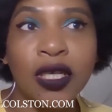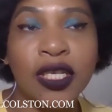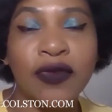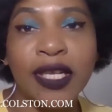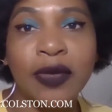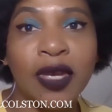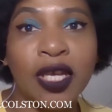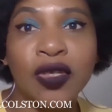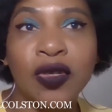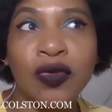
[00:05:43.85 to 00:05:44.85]
He directed
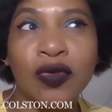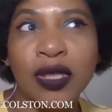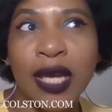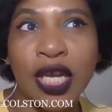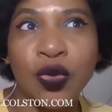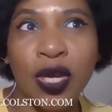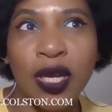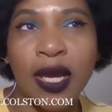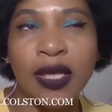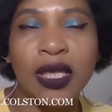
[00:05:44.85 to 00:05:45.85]
me in two stage
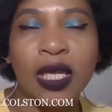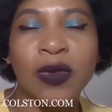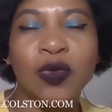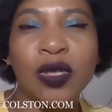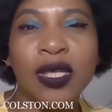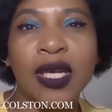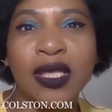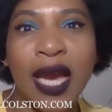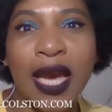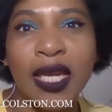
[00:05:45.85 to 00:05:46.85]
readings, and he was really
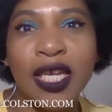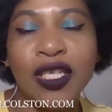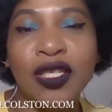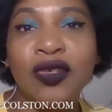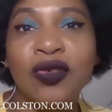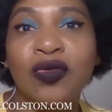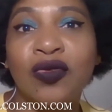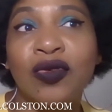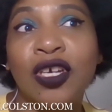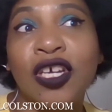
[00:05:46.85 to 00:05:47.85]
excited
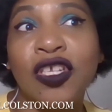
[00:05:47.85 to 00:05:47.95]
to